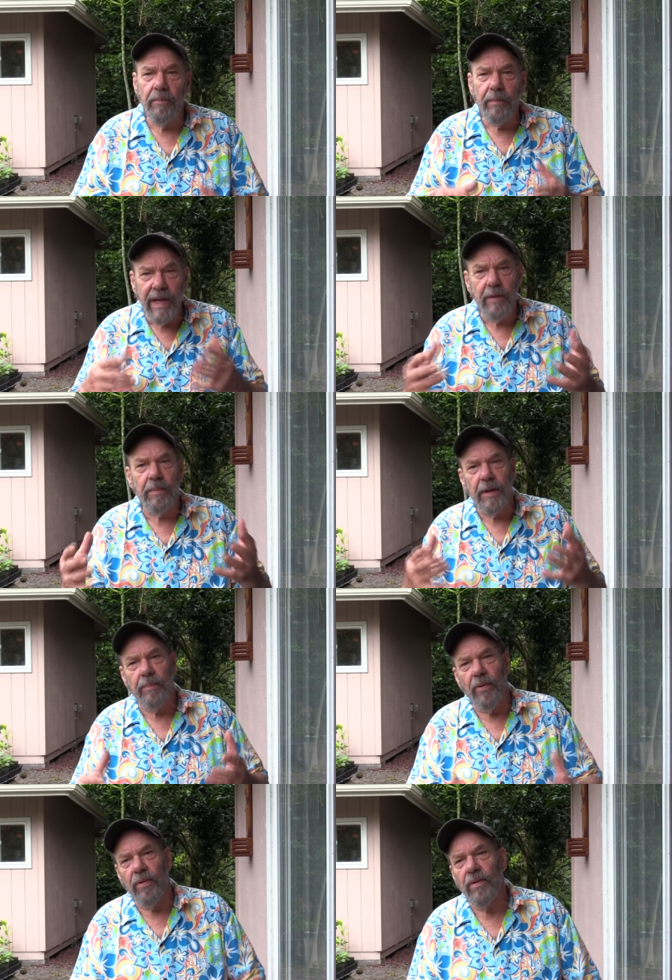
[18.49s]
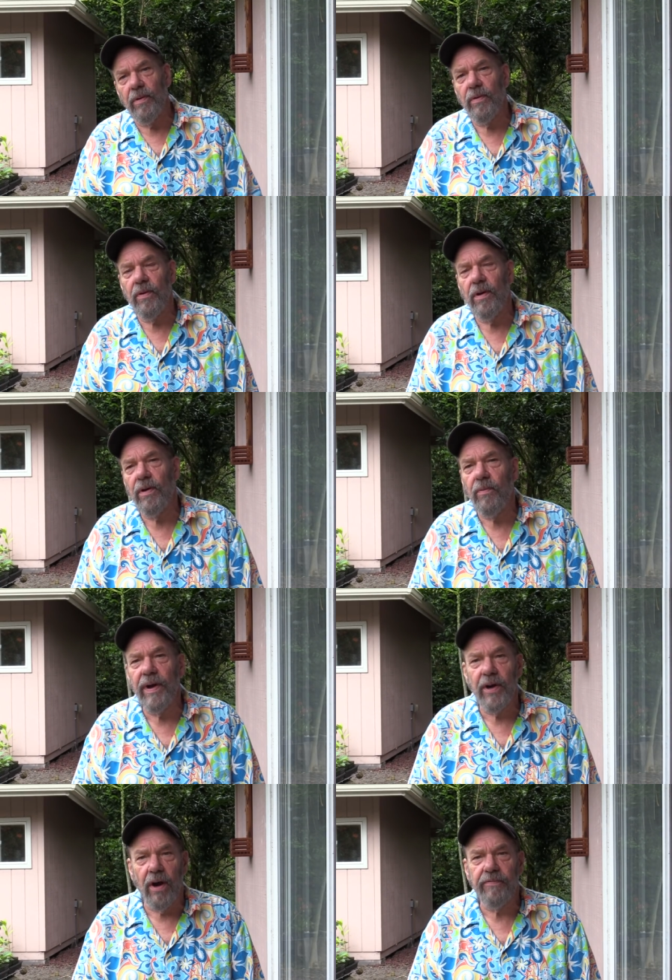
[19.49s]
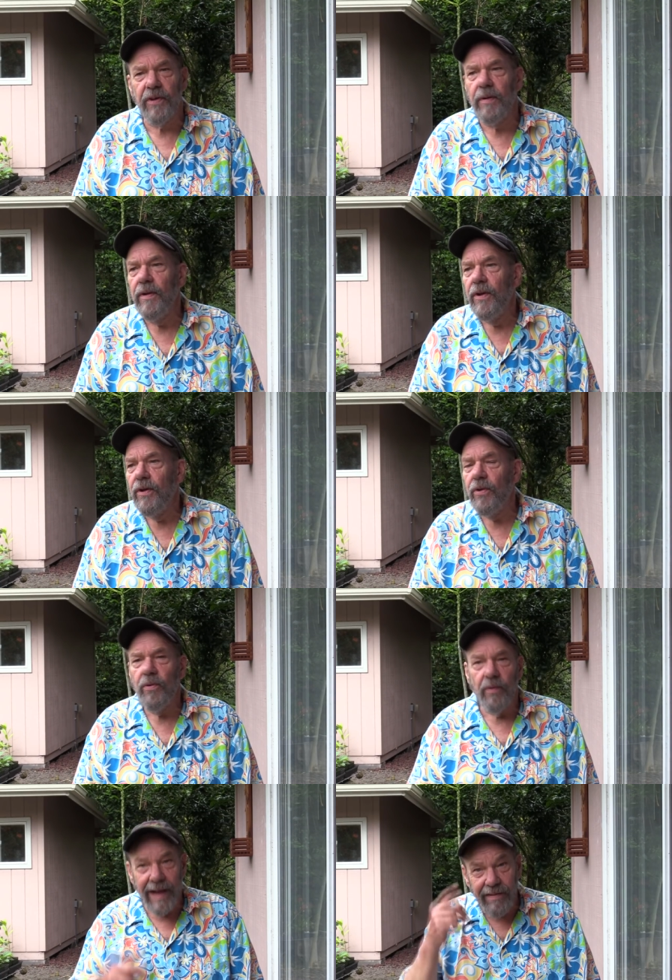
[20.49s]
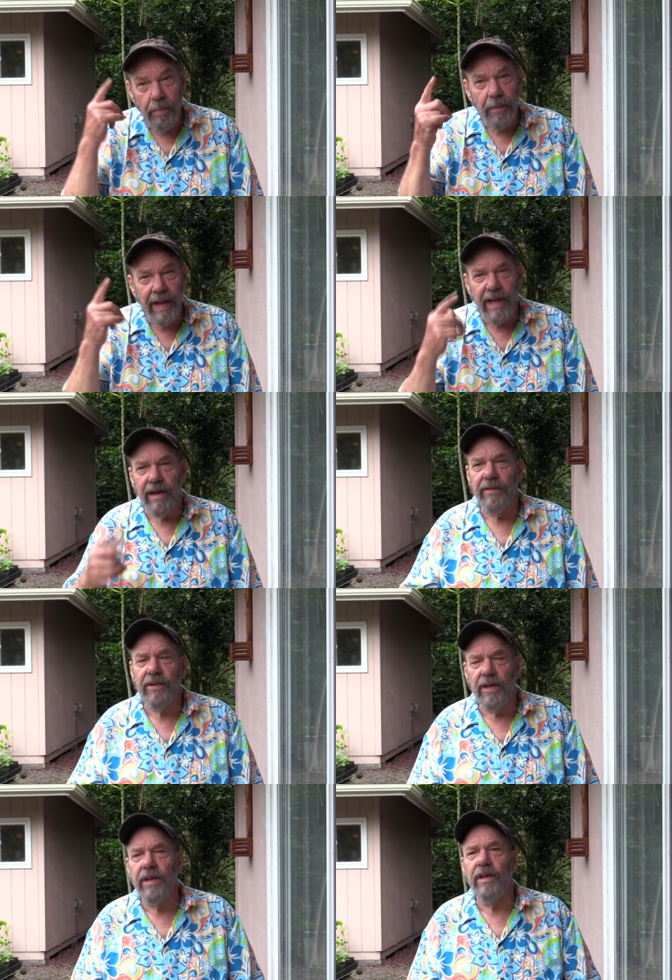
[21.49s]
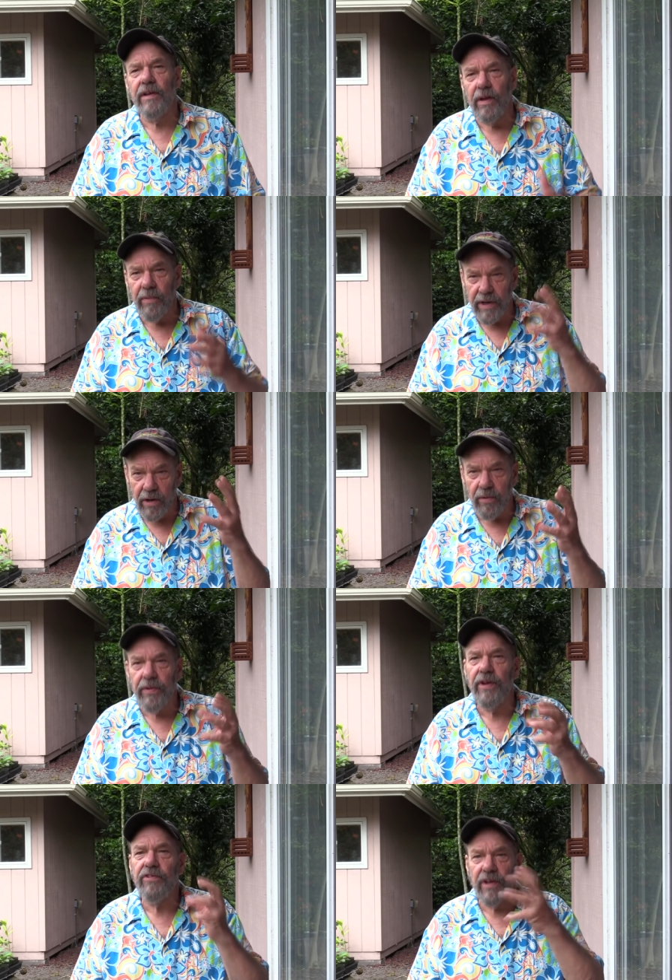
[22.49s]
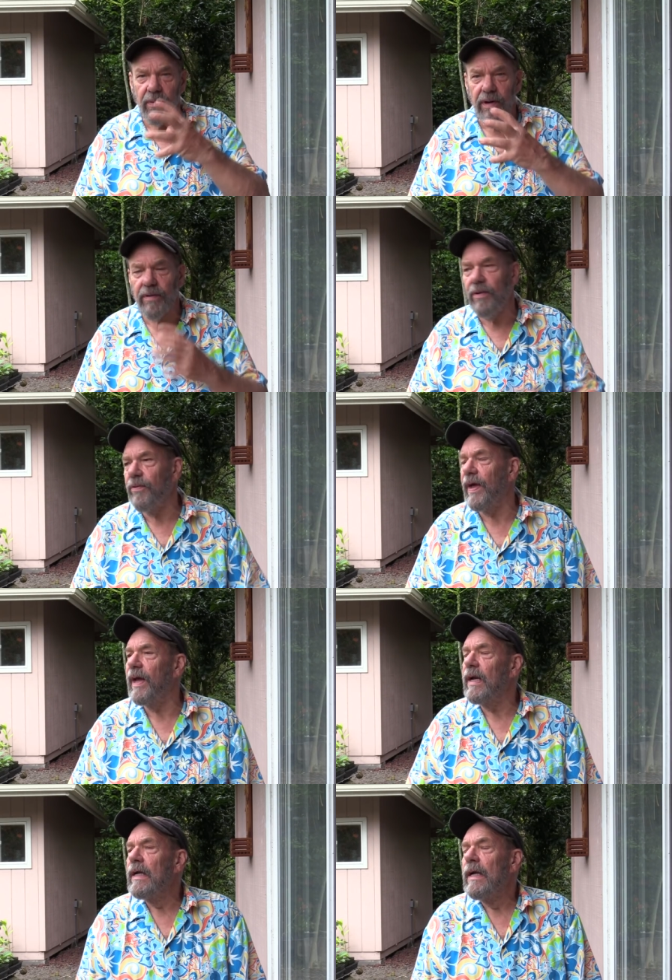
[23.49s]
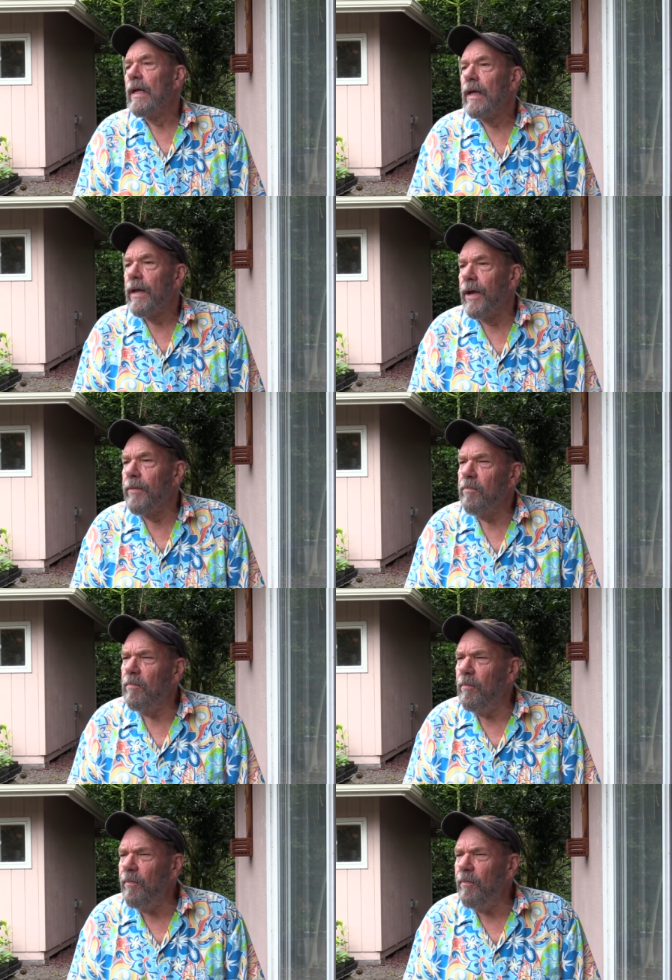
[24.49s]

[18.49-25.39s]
meet people uh, quite often who have a plan and they're thinking they want to grow this, they want to grow that. And,